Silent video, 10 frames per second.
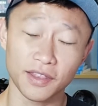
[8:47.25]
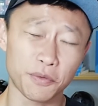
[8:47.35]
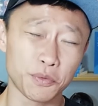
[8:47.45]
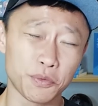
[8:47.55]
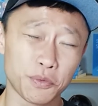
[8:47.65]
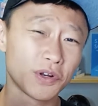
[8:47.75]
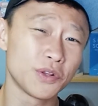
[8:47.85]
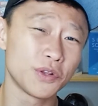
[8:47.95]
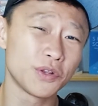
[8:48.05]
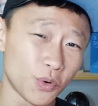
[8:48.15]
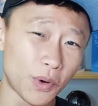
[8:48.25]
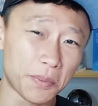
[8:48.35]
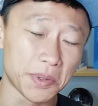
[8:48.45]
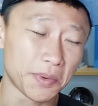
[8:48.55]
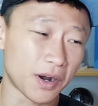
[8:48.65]
that we don't really know
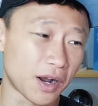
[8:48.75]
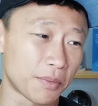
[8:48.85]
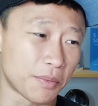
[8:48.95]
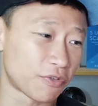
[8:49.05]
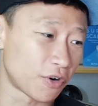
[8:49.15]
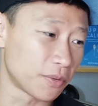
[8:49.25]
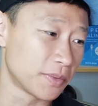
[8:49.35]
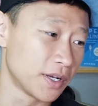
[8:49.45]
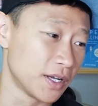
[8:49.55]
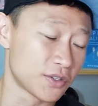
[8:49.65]
where people are coming from.